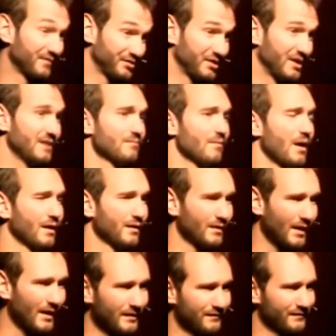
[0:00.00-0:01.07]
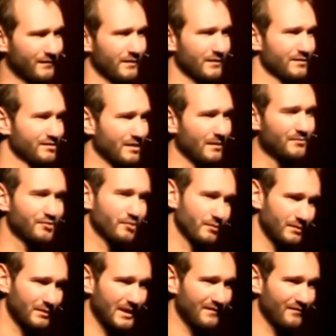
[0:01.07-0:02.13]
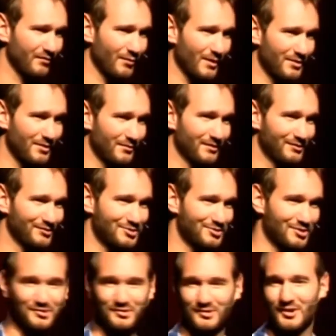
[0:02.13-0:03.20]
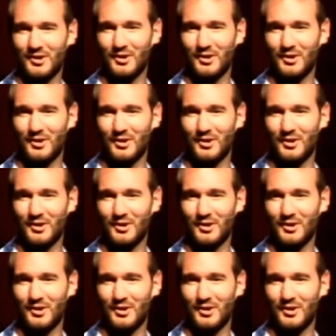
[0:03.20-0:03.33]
seen my life on some sort of level, whether it's just